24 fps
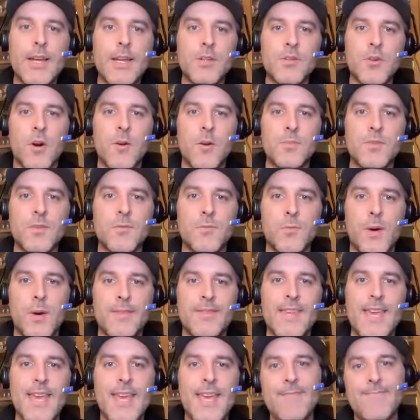in terms of what
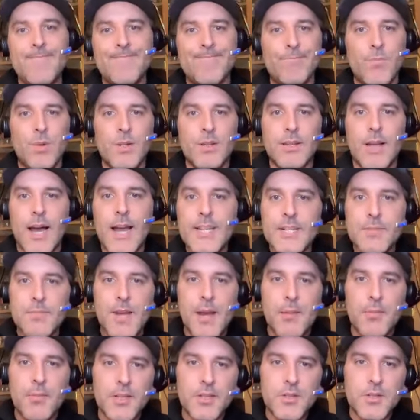they would like to
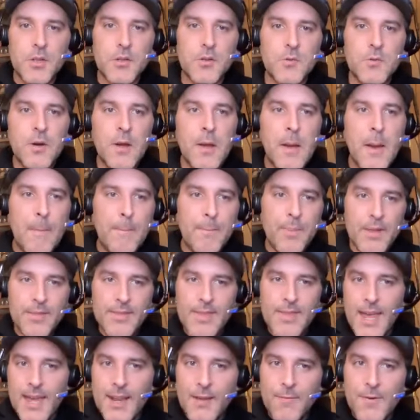be able to do but
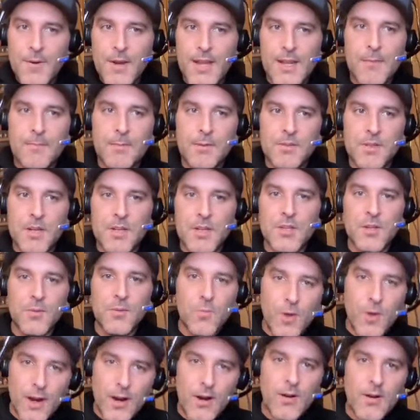then if you get in a
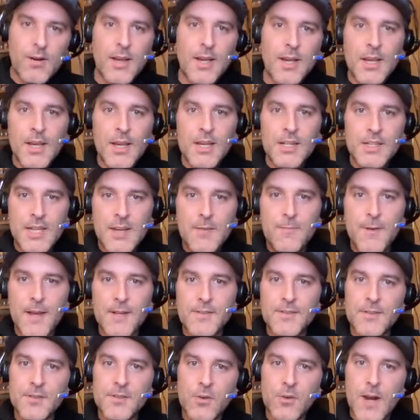position where
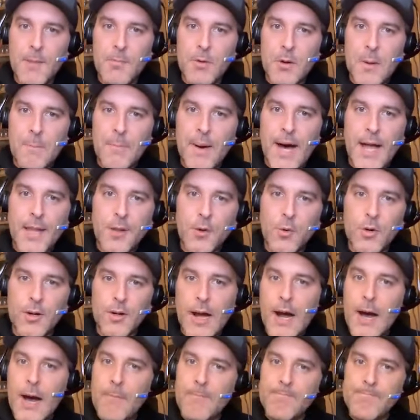defenses are able to bottle it
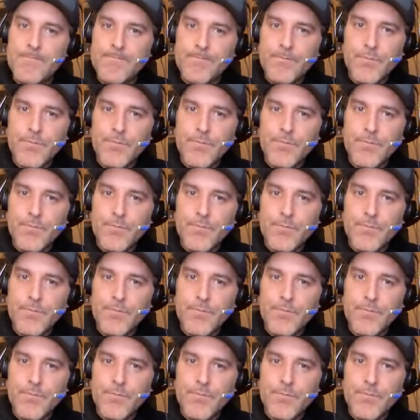up